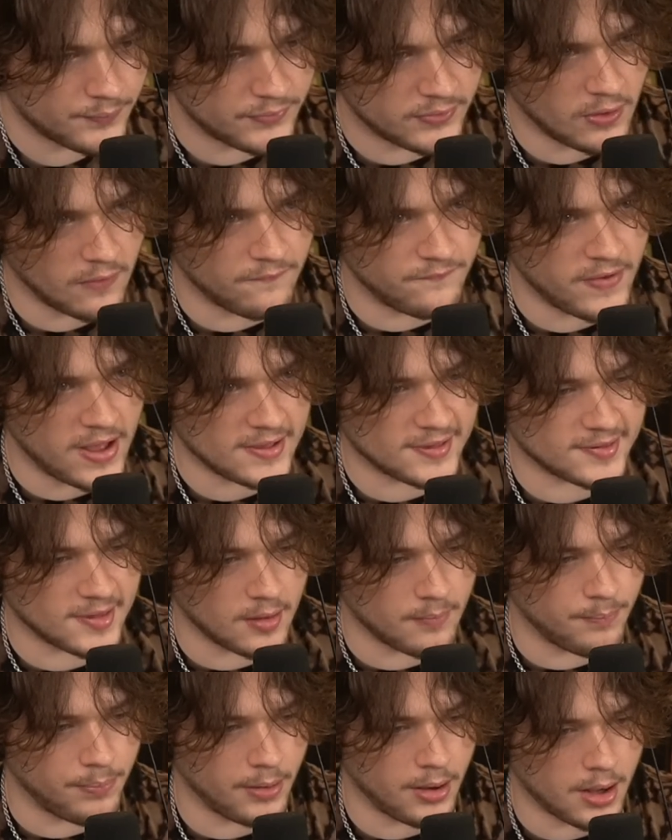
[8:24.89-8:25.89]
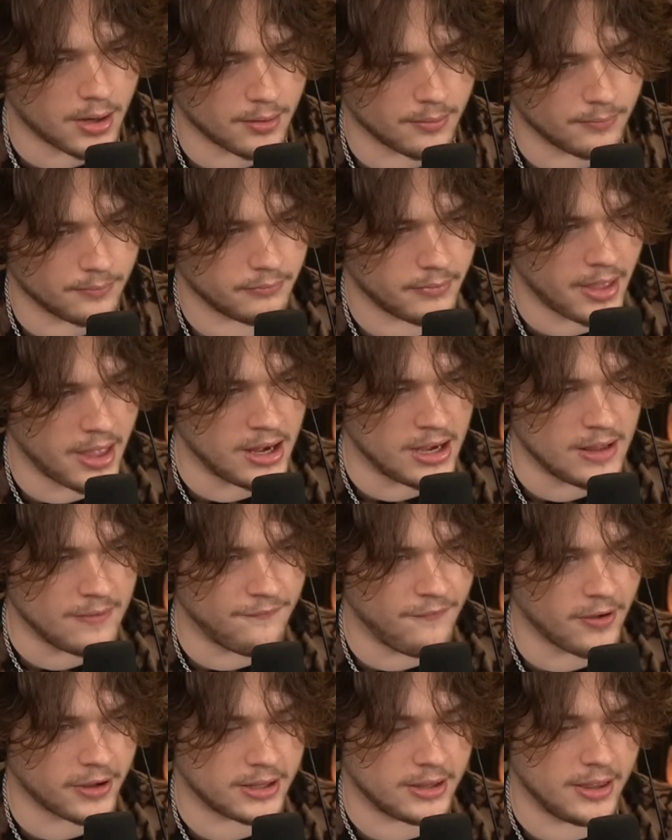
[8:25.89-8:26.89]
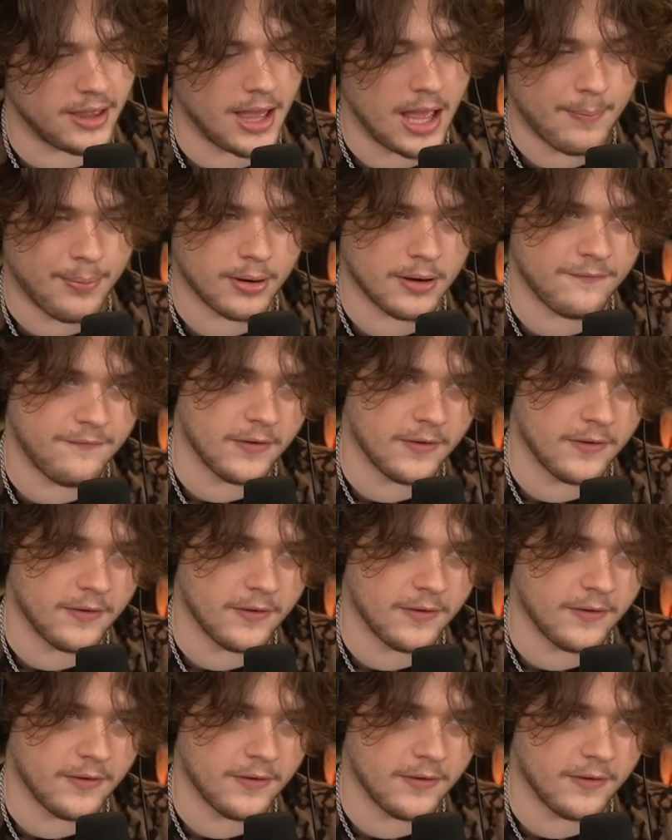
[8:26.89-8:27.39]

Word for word: So Vesta bought him, and he yeah, he put a